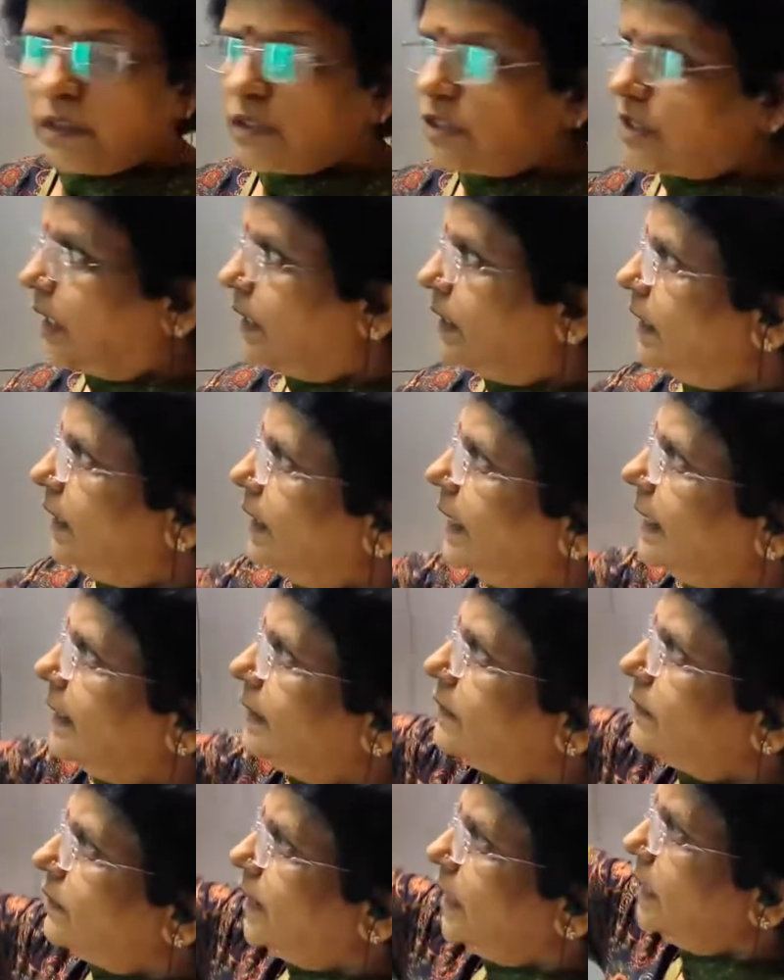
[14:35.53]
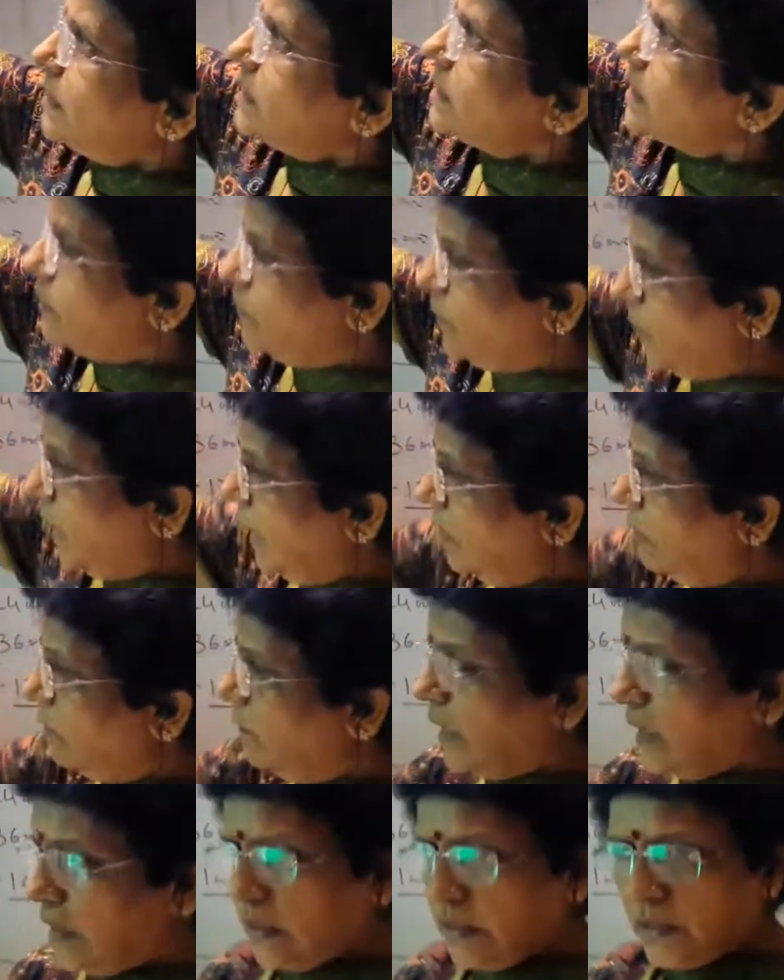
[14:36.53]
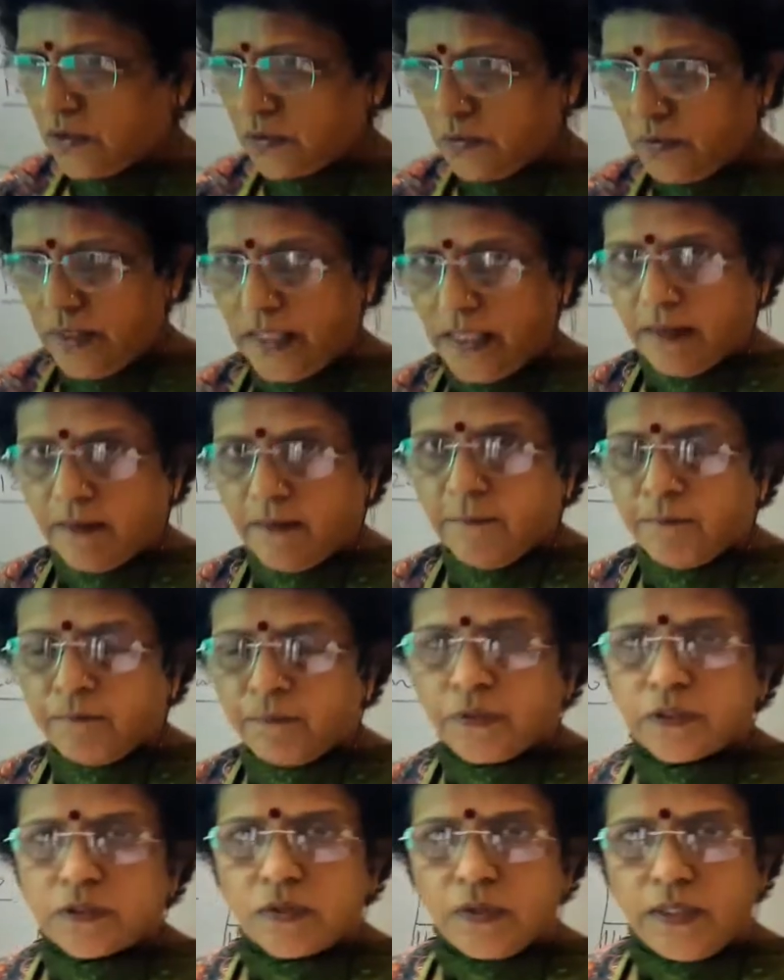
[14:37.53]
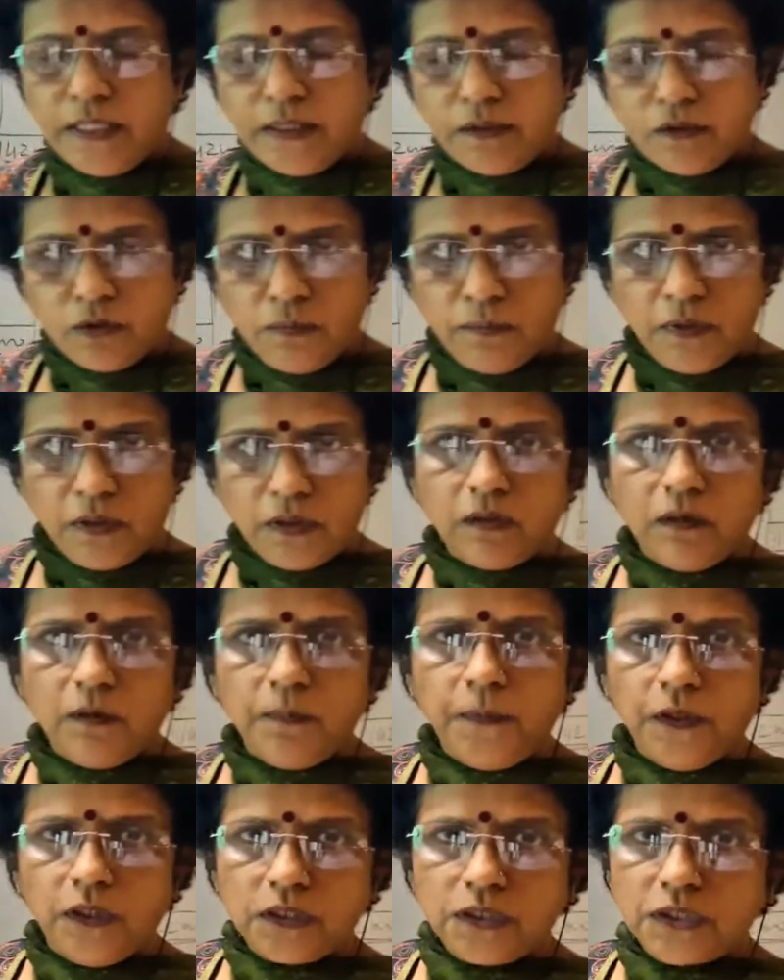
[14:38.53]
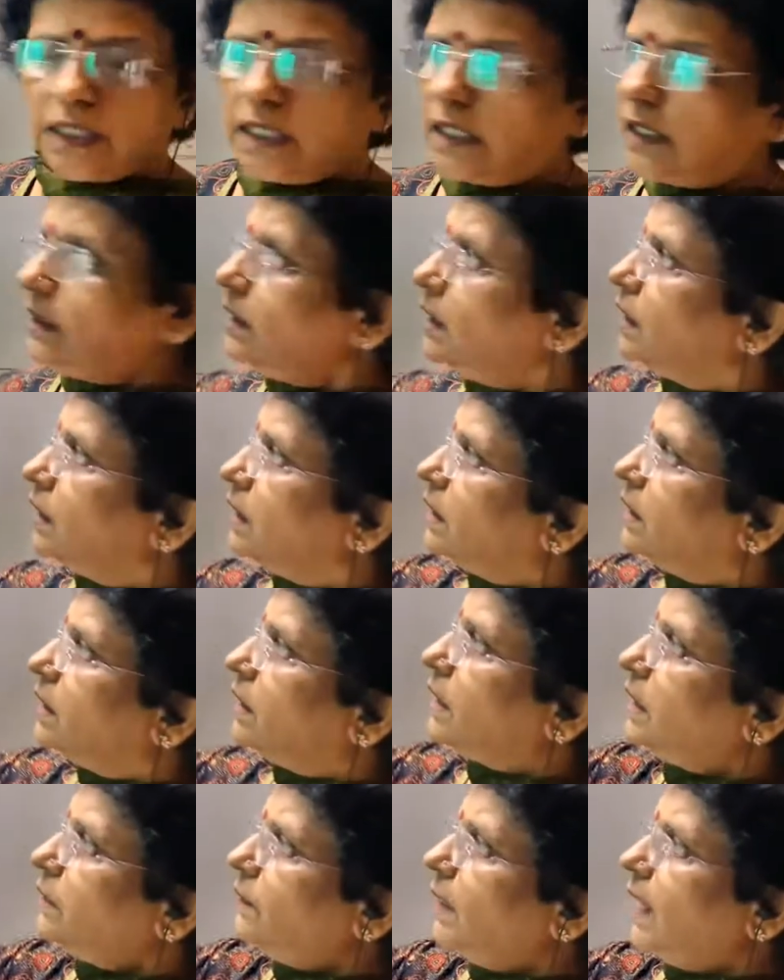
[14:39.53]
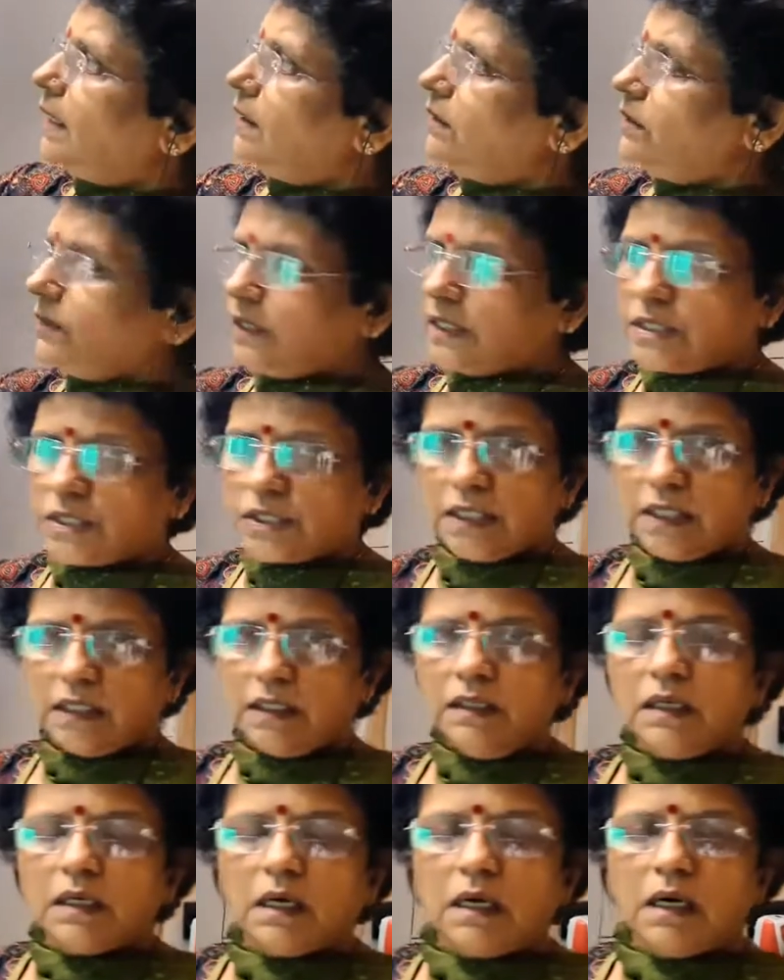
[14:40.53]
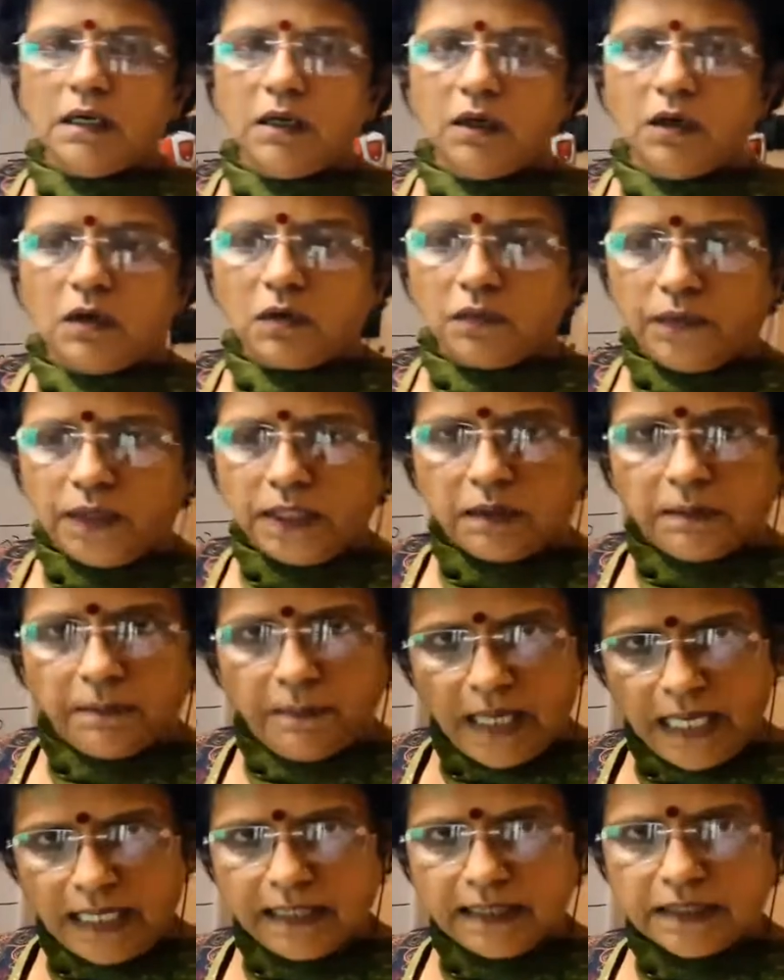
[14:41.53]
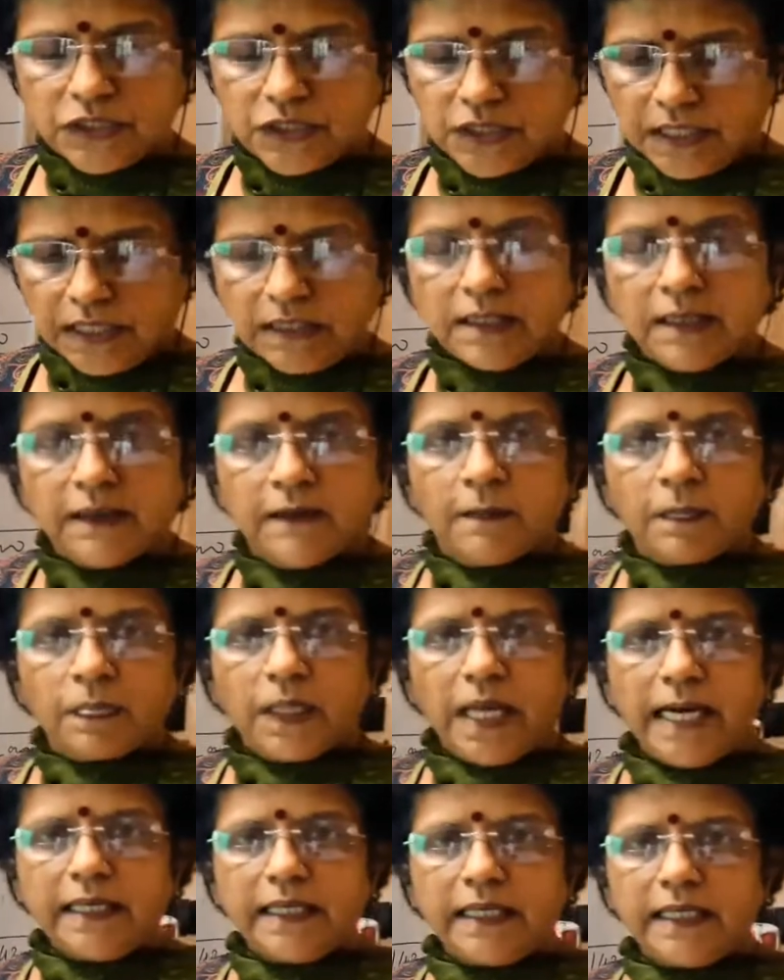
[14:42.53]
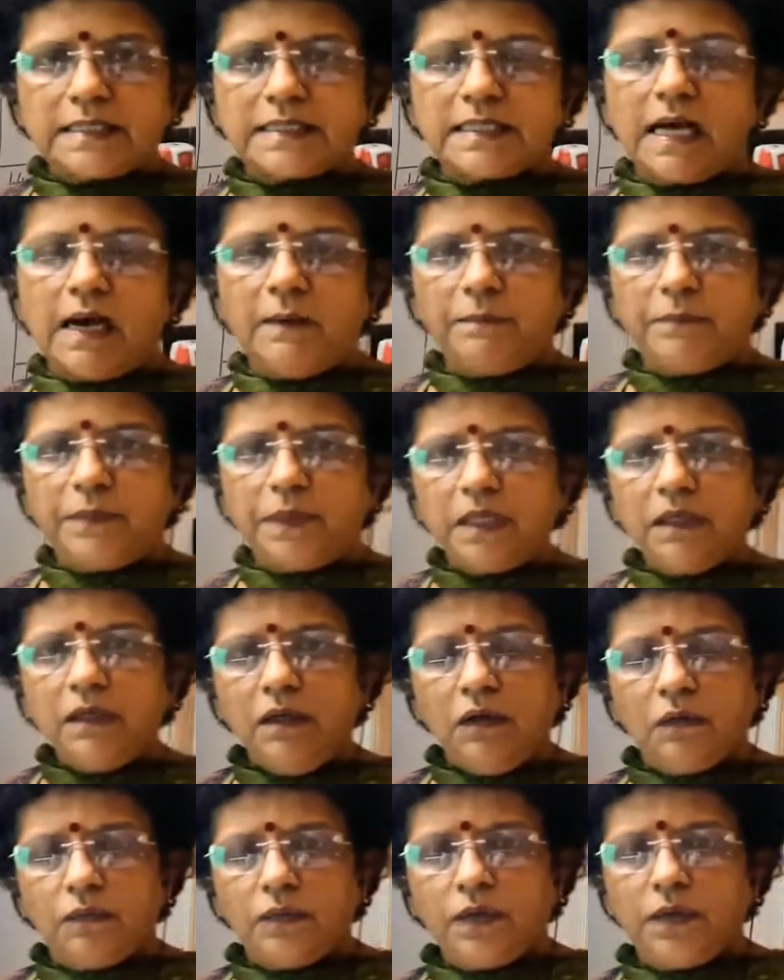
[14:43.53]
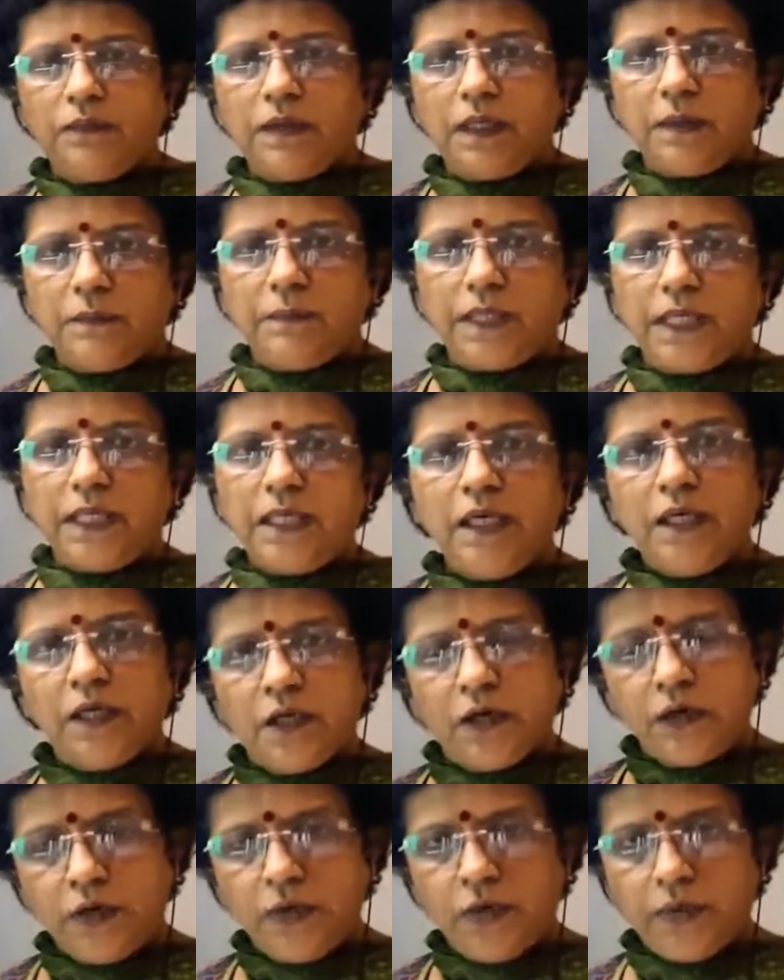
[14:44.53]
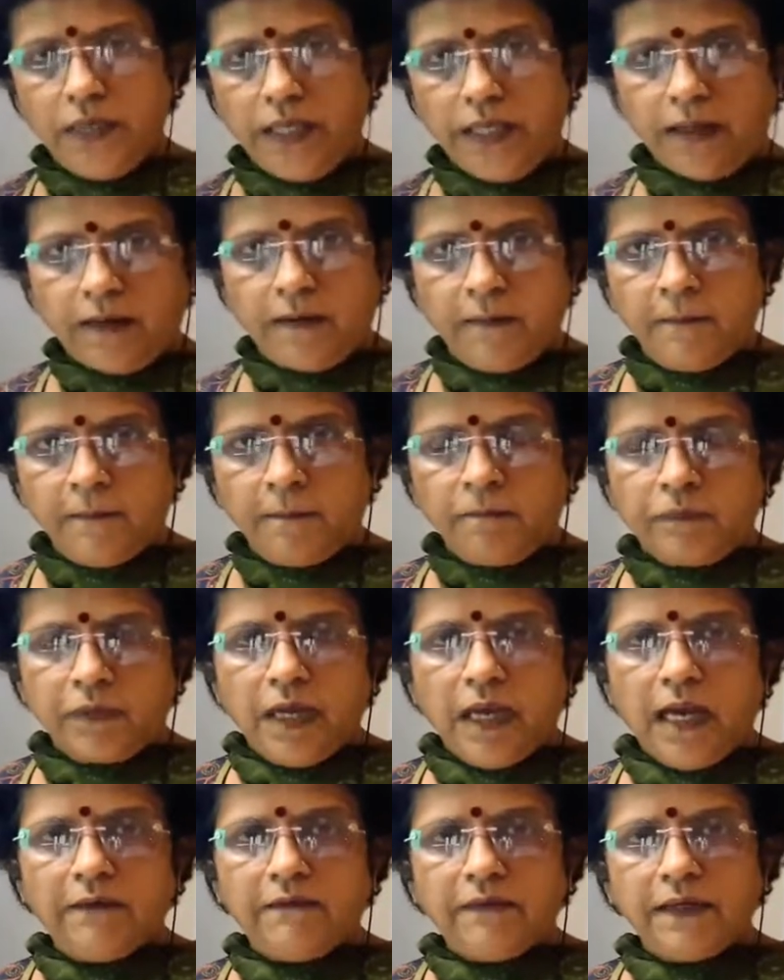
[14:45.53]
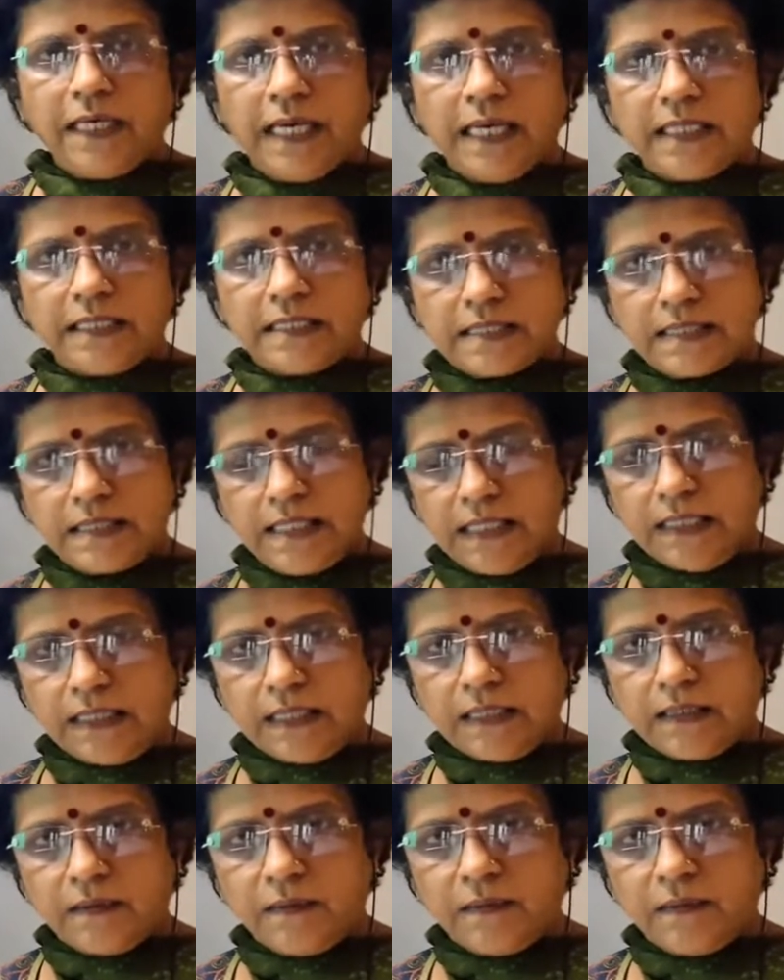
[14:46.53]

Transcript: Journal entries we have learned today. So in tomorrow portion, revaluation along with balance sheet, that example we will be doing. Have a nice day.